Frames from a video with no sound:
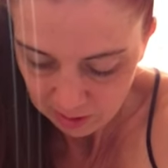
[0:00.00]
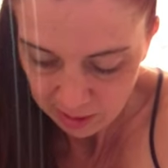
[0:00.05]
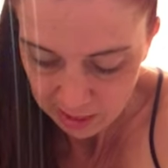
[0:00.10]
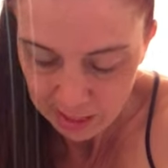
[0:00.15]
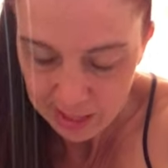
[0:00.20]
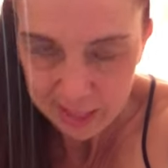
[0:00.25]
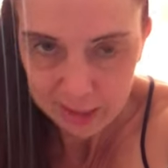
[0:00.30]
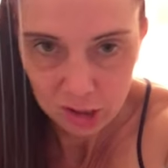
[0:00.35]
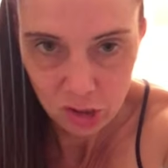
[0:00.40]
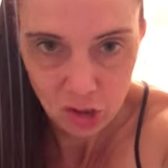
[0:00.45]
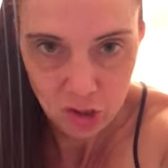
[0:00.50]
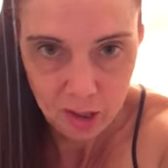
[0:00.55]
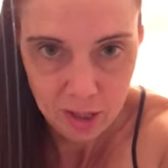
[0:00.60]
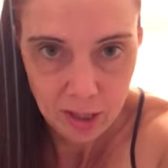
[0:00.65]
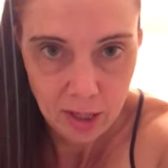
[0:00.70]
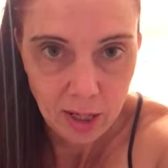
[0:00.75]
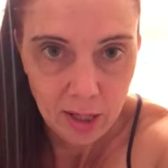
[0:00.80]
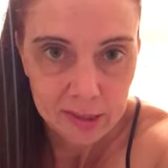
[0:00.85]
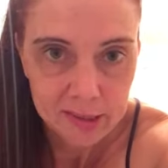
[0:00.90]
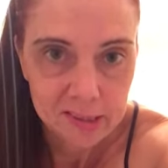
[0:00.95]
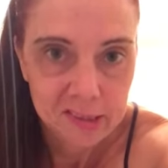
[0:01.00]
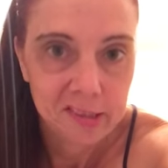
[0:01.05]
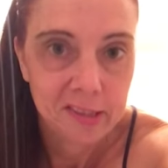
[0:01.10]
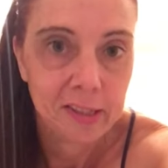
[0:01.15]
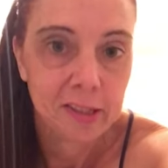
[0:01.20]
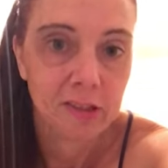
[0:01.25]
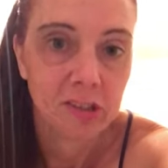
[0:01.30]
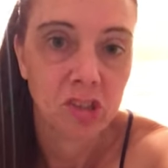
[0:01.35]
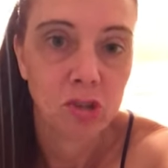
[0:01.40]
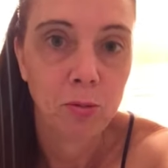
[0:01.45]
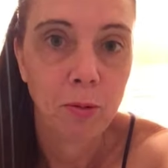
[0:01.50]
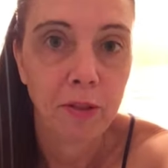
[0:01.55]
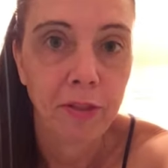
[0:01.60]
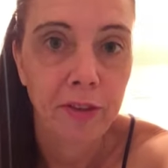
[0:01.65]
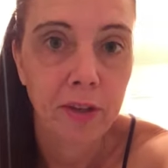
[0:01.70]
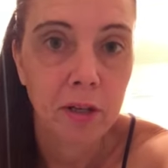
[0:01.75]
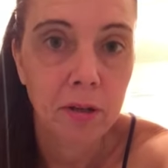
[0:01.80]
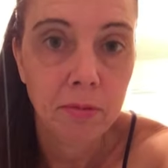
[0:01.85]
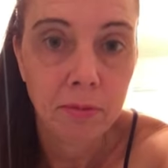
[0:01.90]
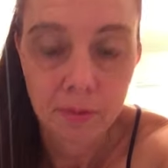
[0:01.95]
I like to share all these secrets with
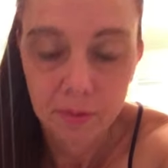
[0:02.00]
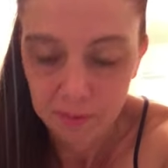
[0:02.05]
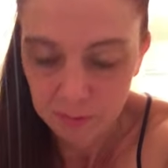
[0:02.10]
you.